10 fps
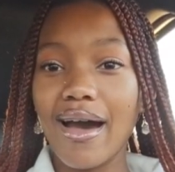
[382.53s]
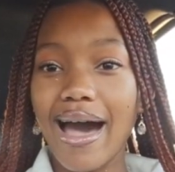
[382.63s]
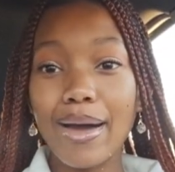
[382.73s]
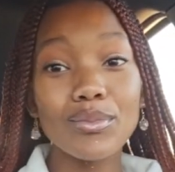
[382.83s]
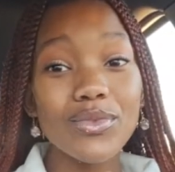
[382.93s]

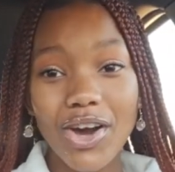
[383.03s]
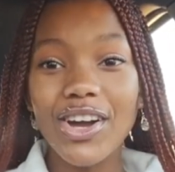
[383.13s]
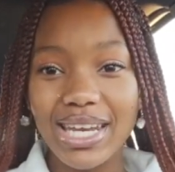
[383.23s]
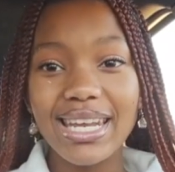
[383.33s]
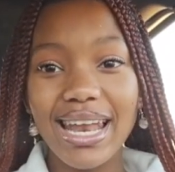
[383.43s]
I'm not
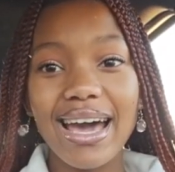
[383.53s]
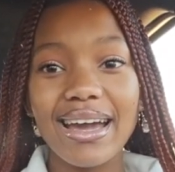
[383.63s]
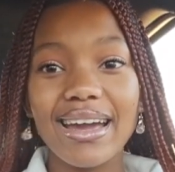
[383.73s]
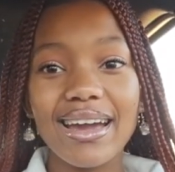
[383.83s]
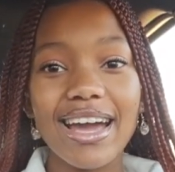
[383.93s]
gonna
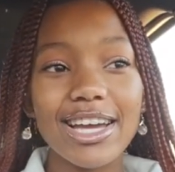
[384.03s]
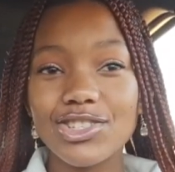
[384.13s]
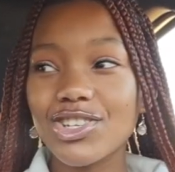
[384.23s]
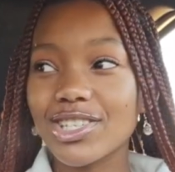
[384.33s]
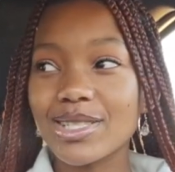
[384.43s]
lie, at
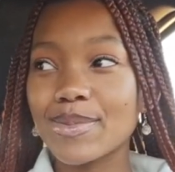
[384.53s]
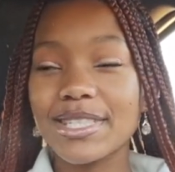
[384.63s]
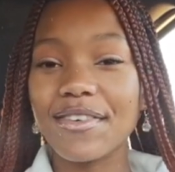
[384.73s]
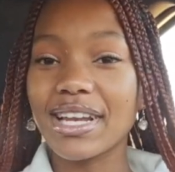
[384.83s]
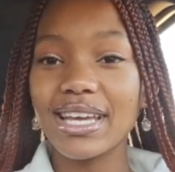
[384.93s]
church
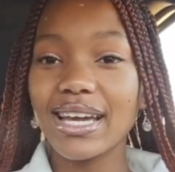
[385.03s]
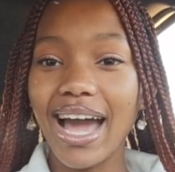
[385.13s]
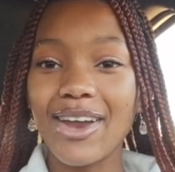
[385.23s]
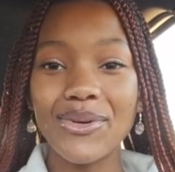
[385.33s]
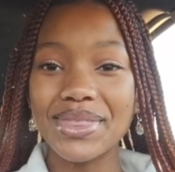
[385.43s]
specifically,
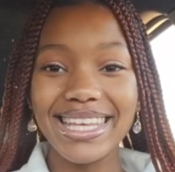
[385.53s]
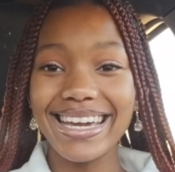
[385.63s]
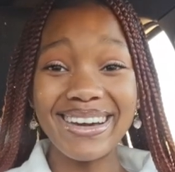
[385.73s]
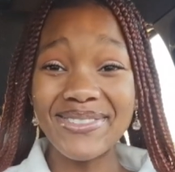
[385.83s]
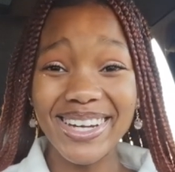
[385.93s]
I don't think
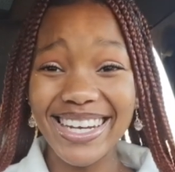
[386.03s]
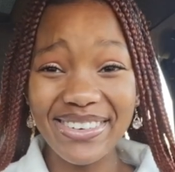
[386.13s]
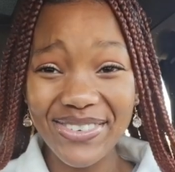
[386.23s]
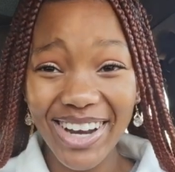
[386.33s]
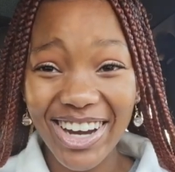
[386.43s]
I'm
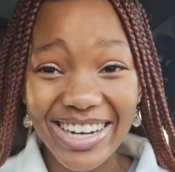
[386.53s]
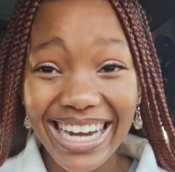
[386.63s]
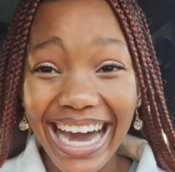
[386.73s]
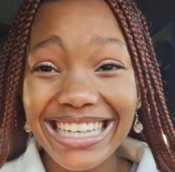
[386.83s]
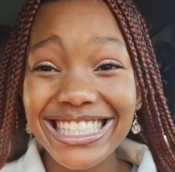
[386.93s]
gonna vlog.
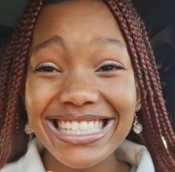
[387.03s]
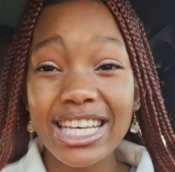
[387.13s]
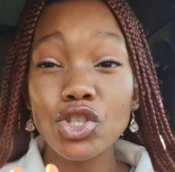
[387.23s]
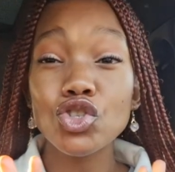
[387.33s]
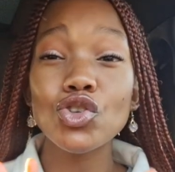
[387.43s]
I just
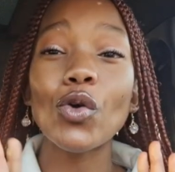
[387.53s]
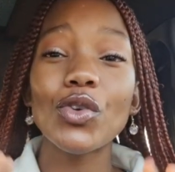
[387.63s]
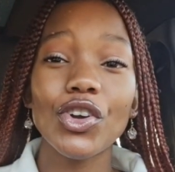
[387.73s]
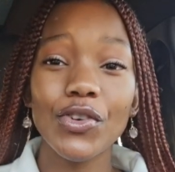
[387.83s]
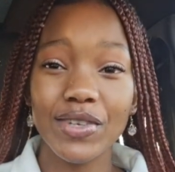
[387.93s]
get so
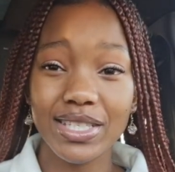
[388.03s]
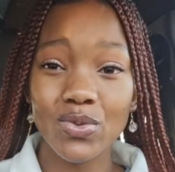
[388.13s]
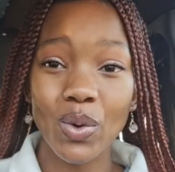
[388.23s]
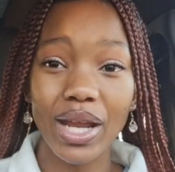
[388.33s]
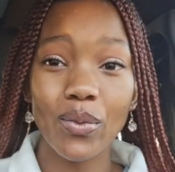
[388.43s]
nervous
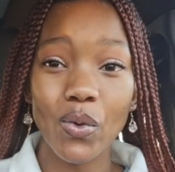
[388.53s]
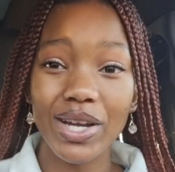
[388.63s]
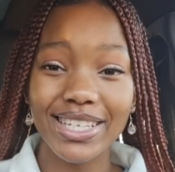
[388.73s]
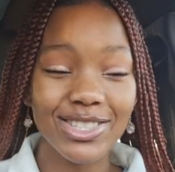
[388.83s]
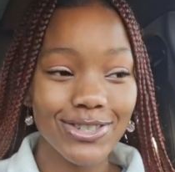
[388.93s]
when I
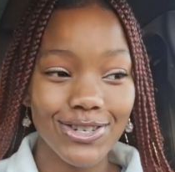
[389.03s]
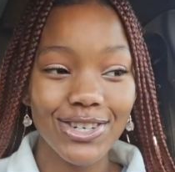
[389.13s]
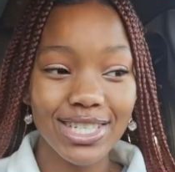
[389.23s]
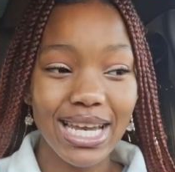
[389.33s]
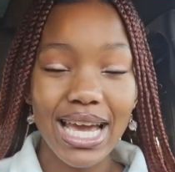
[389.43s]
walk into
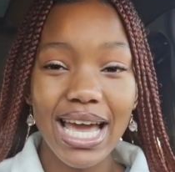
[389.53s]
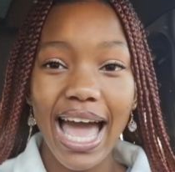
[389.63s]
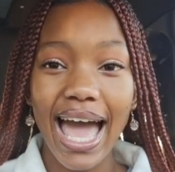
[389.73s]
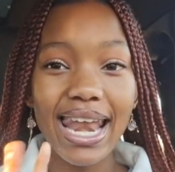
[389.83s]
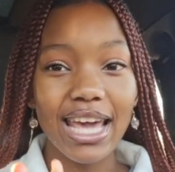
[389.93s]
church,
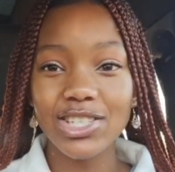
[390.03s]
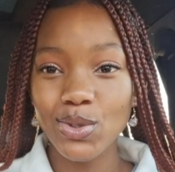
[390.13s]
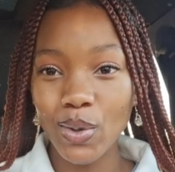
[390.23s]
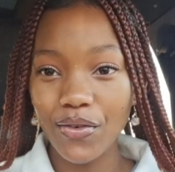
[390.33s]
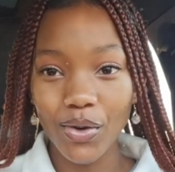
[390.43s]
and I
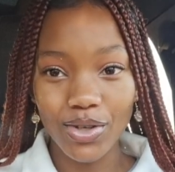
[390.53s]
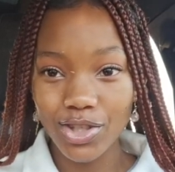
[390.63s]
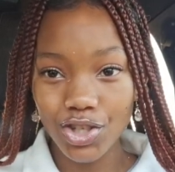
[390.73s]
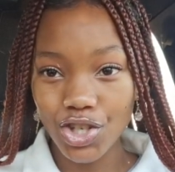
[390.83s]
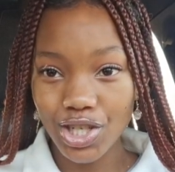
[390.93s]
just want to focus
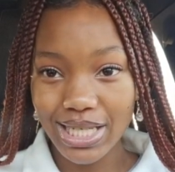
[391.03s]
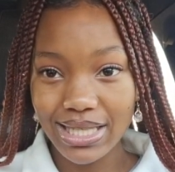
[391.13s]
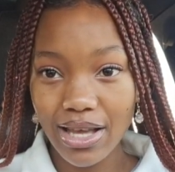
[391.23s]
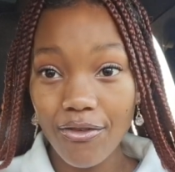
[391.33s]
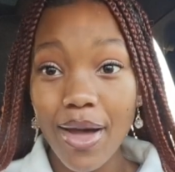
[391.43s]
on church
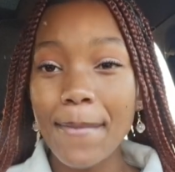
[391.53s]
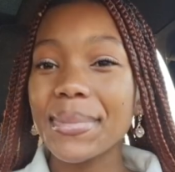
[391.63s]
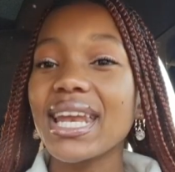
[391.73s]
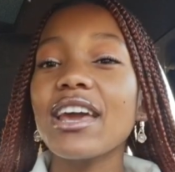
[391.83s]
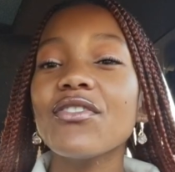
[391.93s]
itself.
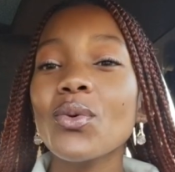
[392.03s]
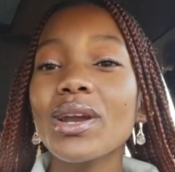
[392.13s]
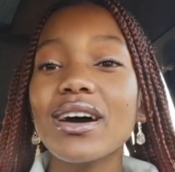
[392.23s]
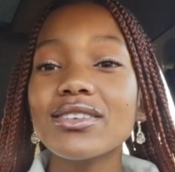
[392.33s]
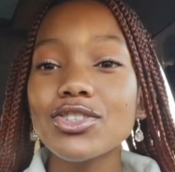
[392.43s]
But
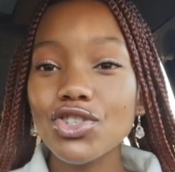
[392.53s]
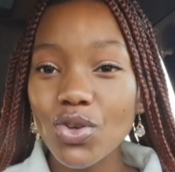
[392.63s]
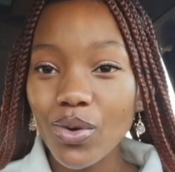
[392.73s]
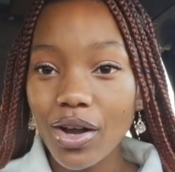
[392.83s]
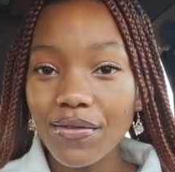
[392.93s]
everyone else is
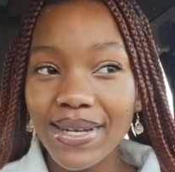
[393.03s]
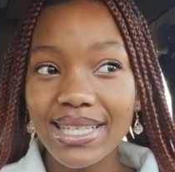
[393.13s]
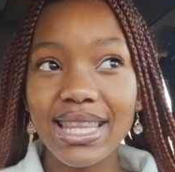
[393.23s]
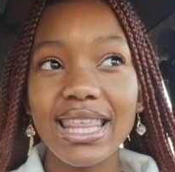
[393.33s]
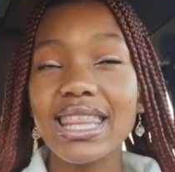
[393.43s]
so
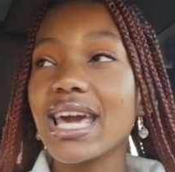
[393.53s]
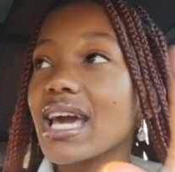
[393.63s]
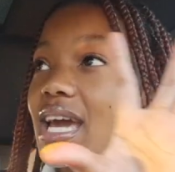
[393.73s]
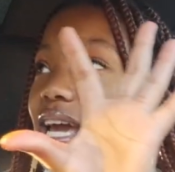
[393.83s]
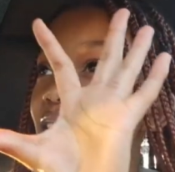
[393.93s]
confident. They're
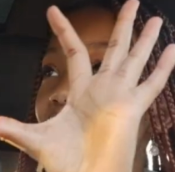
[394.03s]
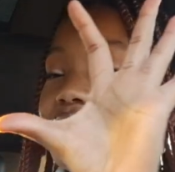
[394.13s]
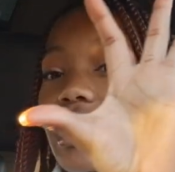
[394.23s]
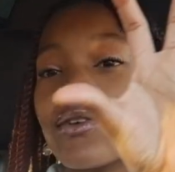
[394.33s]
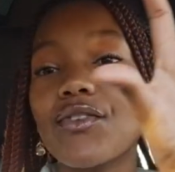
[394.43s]
there
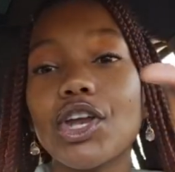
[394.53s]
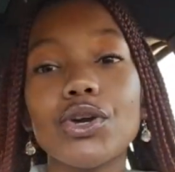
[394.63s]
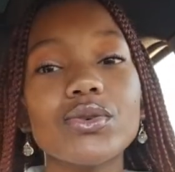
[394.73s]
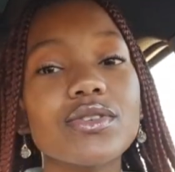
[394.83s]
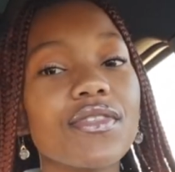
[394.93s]
taking
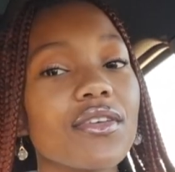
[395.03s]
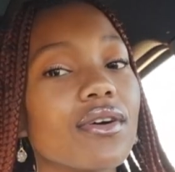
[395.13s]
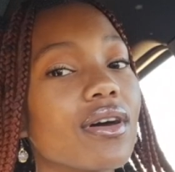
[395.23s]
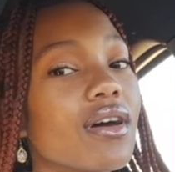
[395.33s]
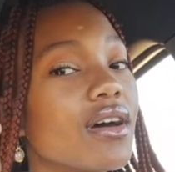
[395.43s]
videos of
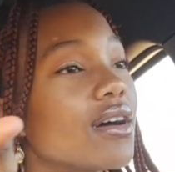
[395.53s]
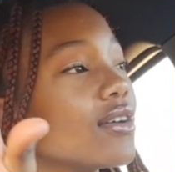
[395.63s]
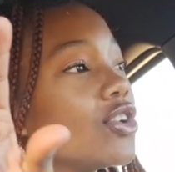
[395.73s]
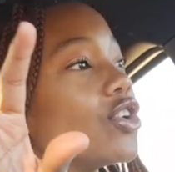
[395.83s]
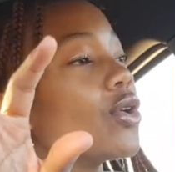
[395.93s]
the,
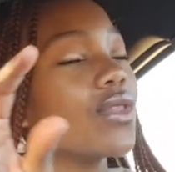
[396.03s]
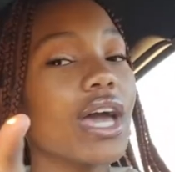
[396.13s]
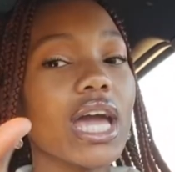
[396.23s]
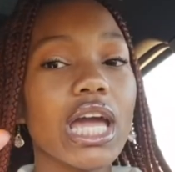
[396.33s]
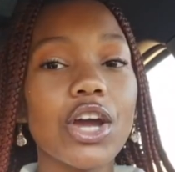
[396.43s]
you know, the
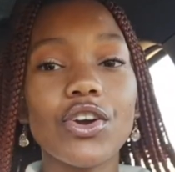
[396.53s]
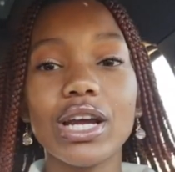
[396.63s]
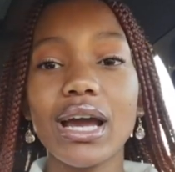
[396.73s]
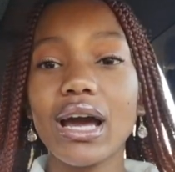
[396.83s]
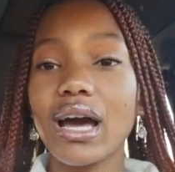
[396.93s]

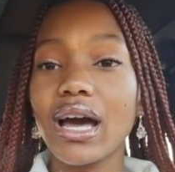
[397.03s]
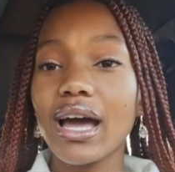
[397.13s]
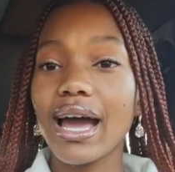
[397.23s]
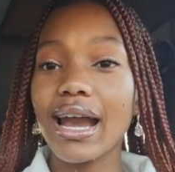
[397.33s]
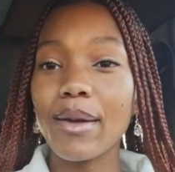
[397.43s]
area,
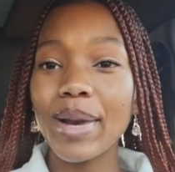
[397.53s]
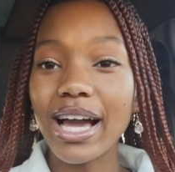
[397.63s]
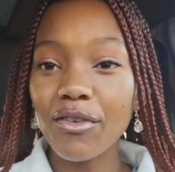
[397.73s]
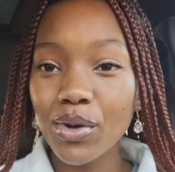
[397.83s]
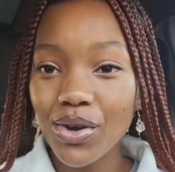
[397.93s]
and I'm like,
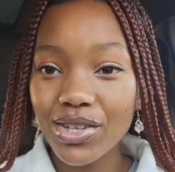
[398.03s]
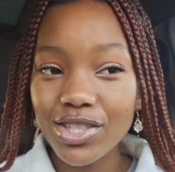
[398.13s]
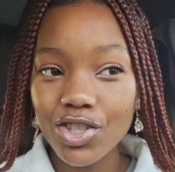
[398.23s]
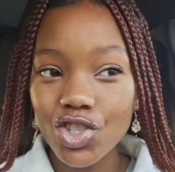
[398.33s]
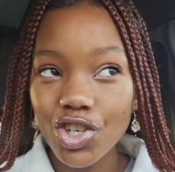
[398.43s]
I've been going
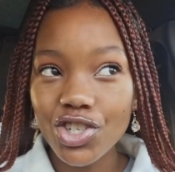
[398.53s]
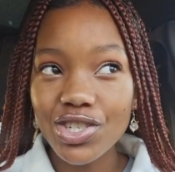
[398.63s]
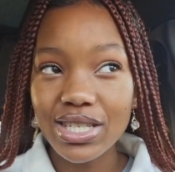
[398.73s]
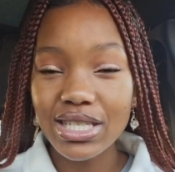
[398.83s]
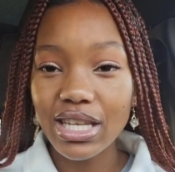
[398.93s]
to this church
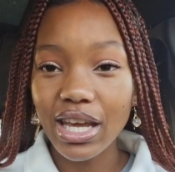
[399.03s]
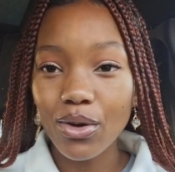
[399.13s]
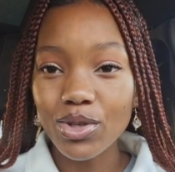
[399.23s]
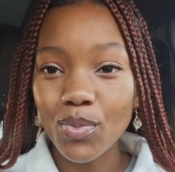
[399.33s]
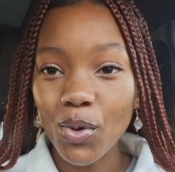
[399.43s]
since the day I
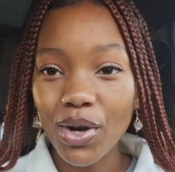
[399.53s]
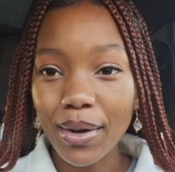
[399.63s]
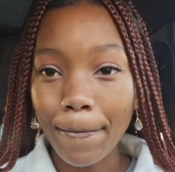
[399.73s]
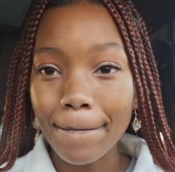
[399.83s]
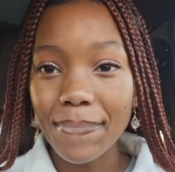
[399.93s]
was born.
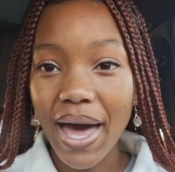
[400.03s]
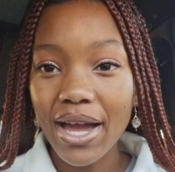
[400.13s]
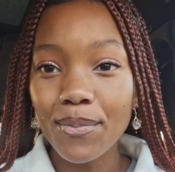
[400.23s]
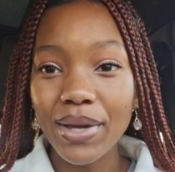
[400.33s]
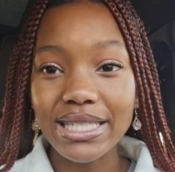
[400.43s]

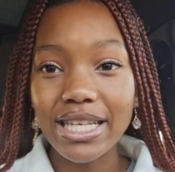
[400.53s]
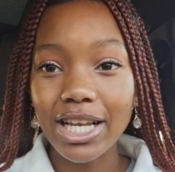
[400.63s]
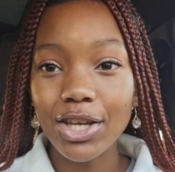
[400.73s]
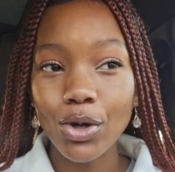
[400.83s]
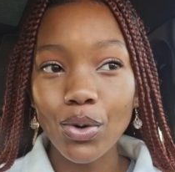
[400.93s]
I
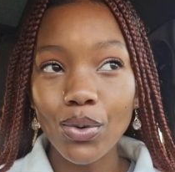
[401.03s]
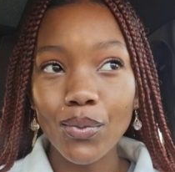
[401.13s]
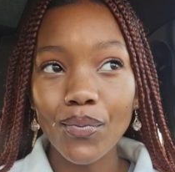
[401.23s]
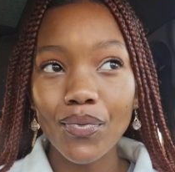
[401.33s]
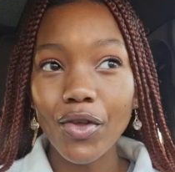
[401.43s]
basically
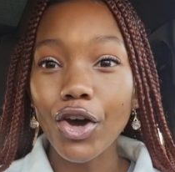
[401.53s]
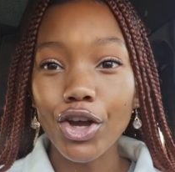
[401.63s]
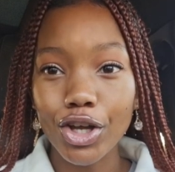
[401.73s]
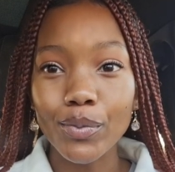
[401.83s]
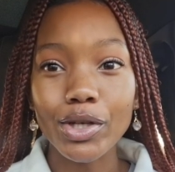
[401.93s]
know a
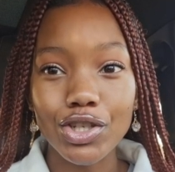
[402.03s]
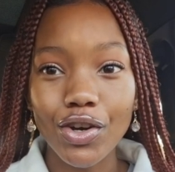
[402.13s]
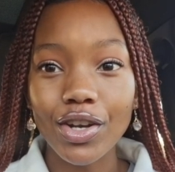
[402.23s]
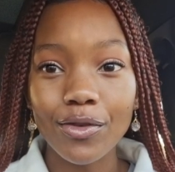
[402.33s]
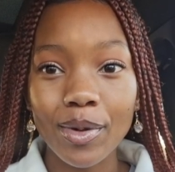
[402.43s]
good
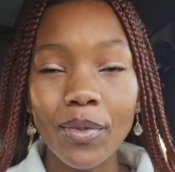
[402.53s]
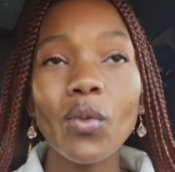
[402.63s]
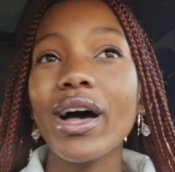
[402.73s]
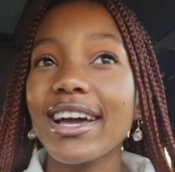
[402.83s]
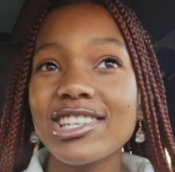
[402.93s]
majority of people.
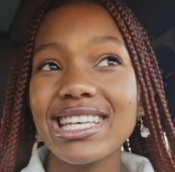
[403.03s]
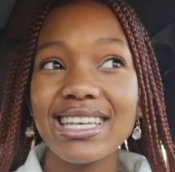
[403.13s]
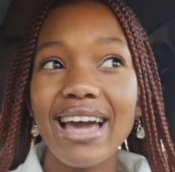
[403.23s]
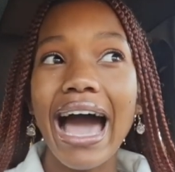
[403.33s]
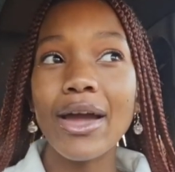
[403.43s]
Well,
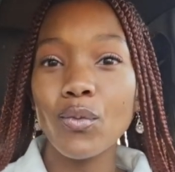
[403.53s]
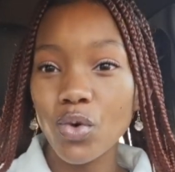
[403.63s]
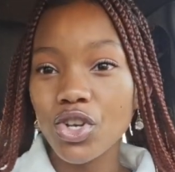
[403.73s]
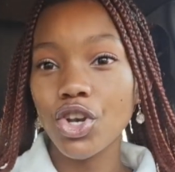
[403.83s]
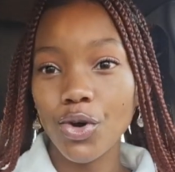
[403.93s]
actually, I
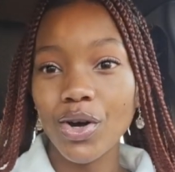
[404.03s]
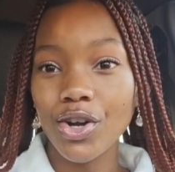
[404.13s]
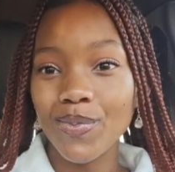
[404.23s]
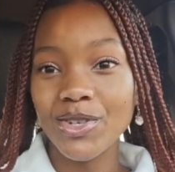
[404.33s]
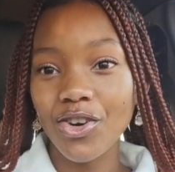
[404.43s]
would know a
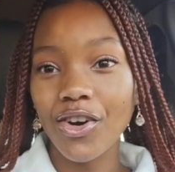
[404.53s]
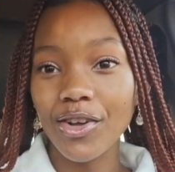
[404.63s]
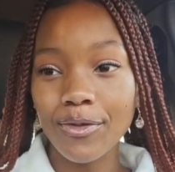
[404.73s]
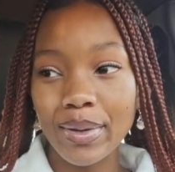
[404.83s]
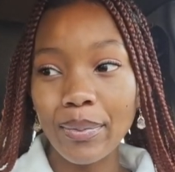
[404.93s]
good majority
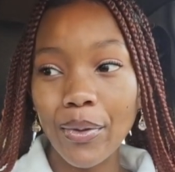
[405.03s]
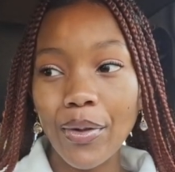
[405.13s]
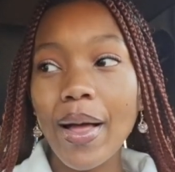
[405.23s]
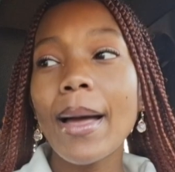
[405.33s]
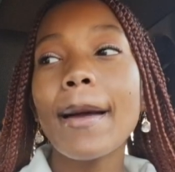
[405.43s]
of people.